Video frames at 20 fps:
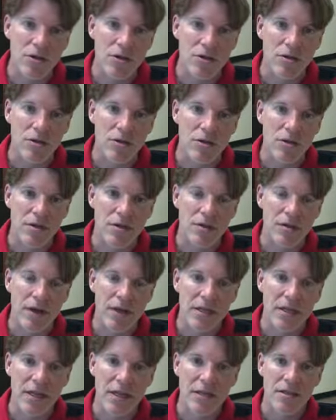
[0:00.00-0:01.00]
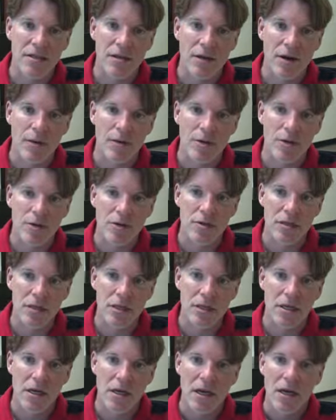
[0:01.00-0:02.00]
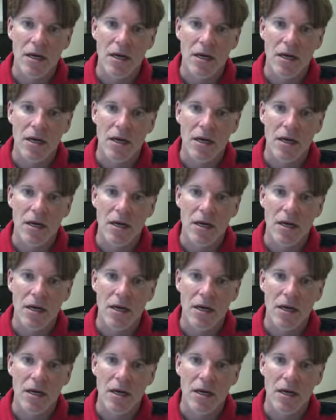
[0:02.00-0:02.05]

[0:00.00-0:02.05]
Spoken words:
and so it's a fantastic opportunity